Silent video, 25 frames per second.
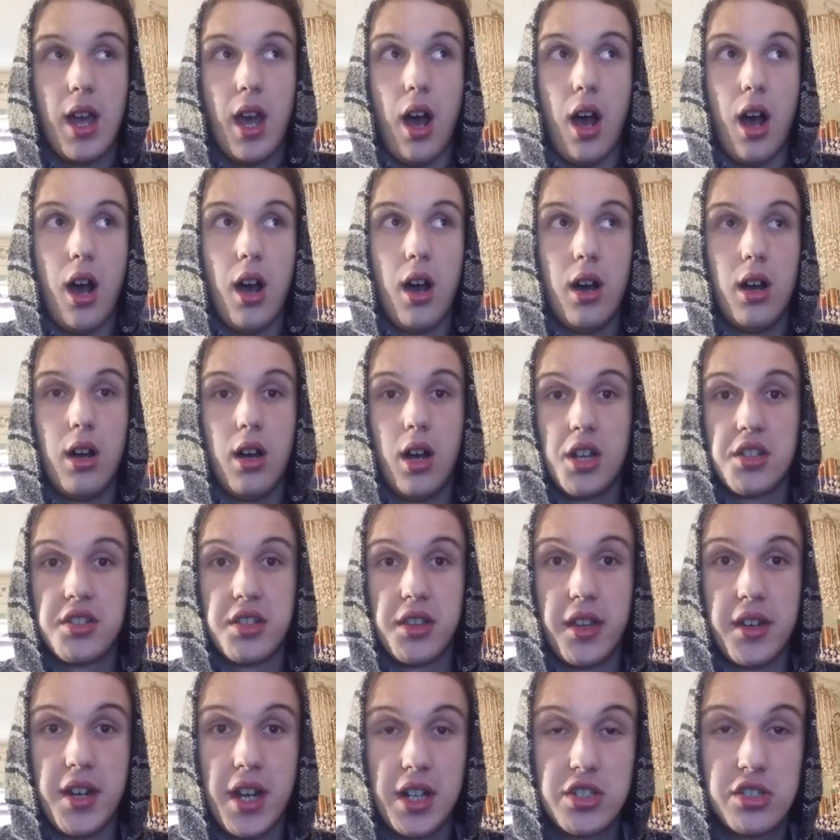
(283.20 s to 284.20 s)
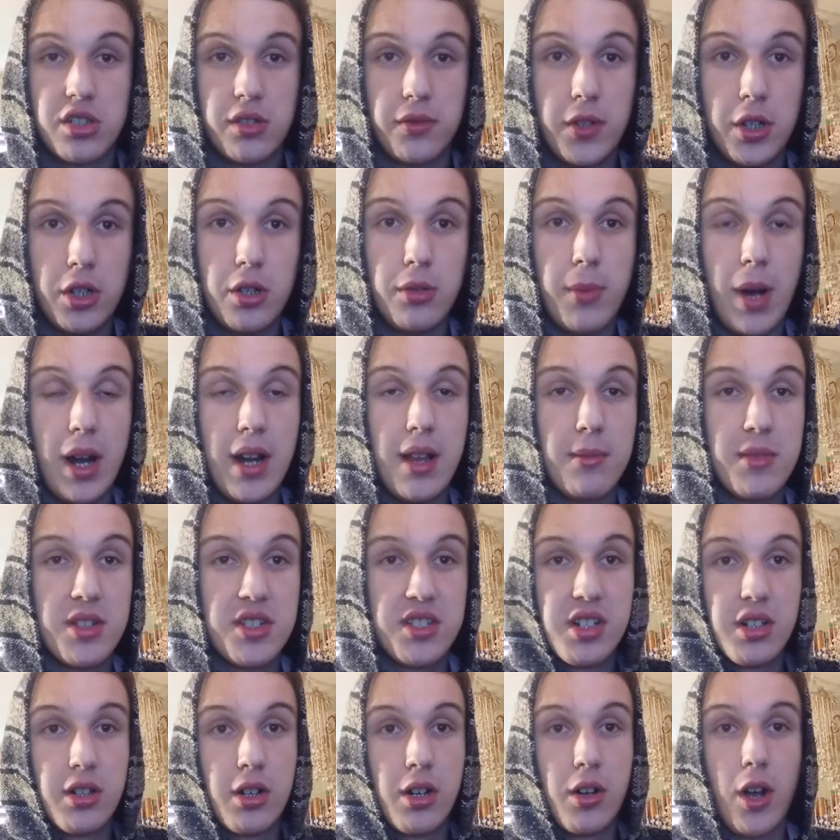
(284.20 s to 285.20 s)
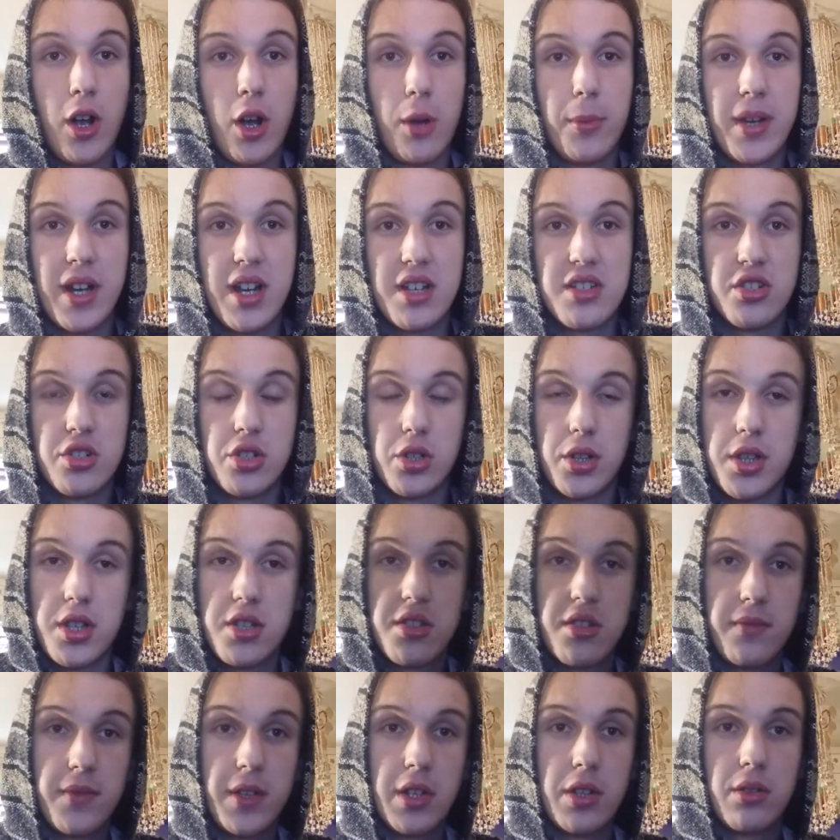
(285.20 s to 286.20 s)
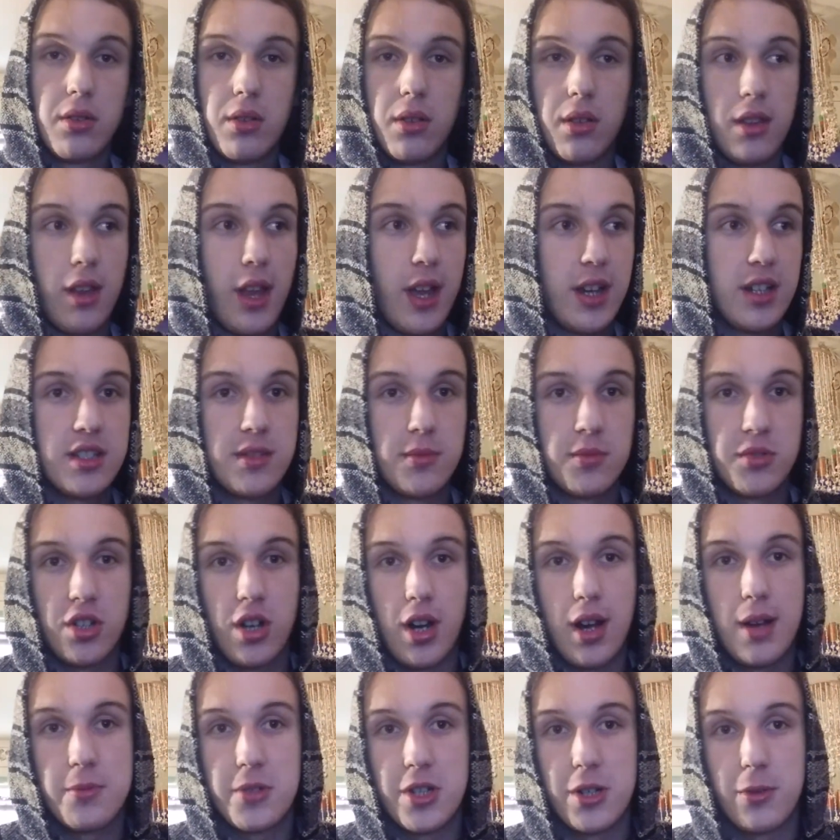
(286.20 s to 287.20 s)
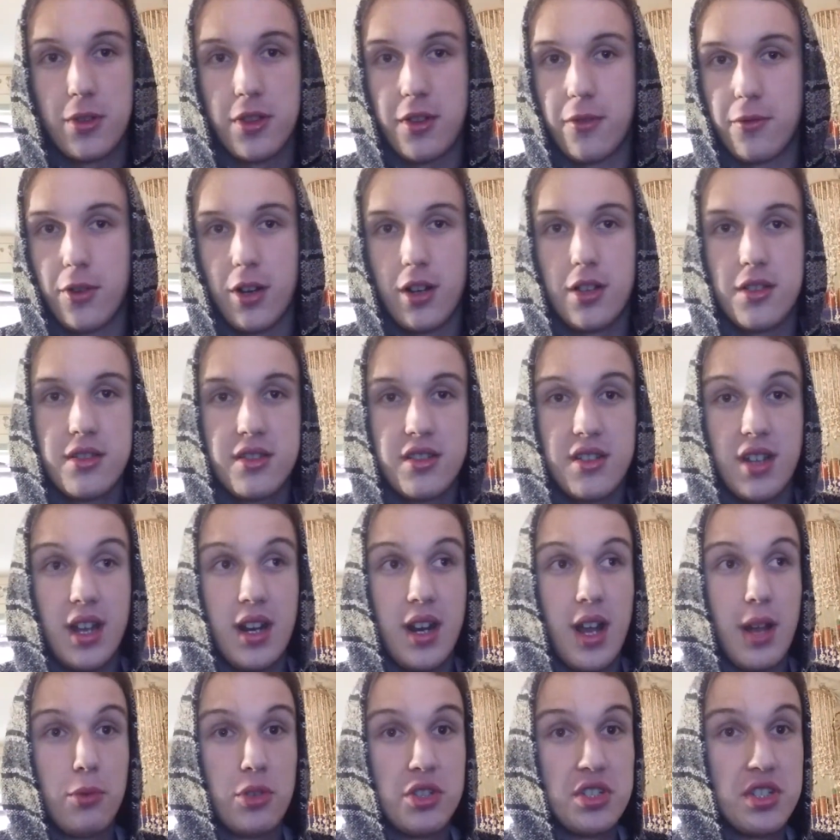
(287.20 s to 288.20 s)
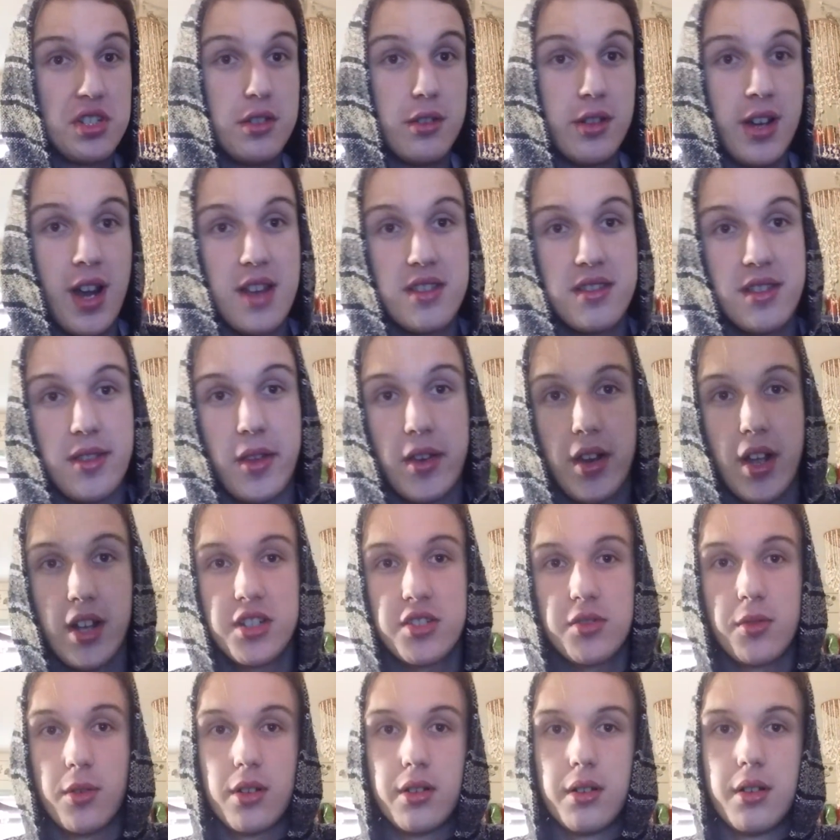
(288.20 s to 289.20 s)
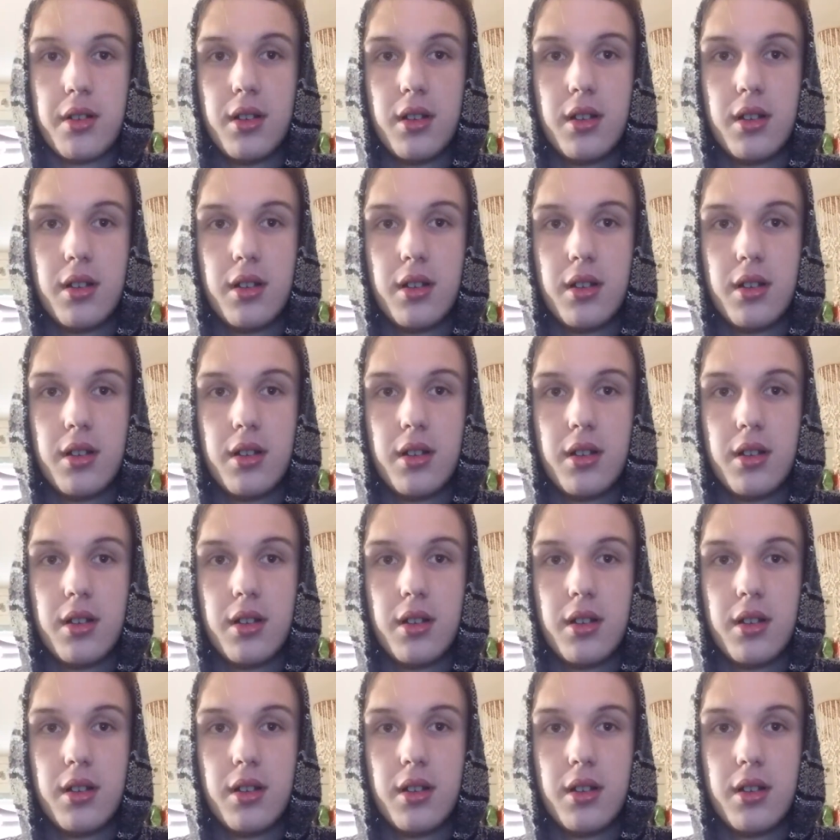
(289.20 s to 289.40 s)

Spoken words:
Until the next review, my name is Zero. I hope you guys enjoyed this review. Like, subscribe, share with your friends, and I will see you guys in the next one.